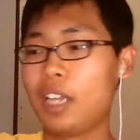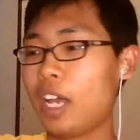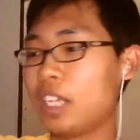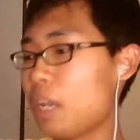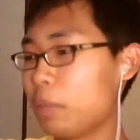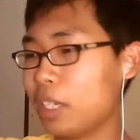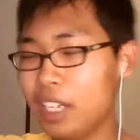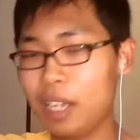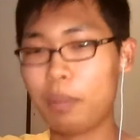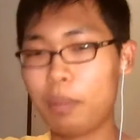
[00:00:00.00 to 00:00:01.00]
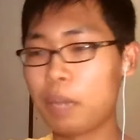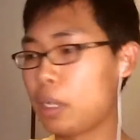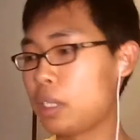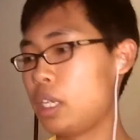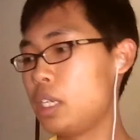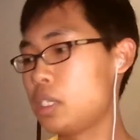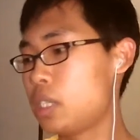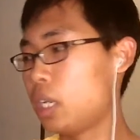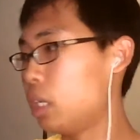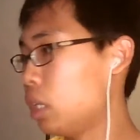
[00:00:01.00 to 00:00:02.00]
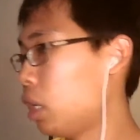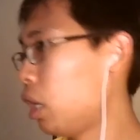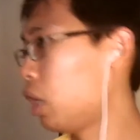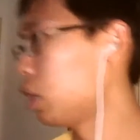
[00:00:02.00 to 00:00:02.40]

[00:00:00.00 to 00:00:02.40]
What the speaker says: God damn it, Batman. He's done, and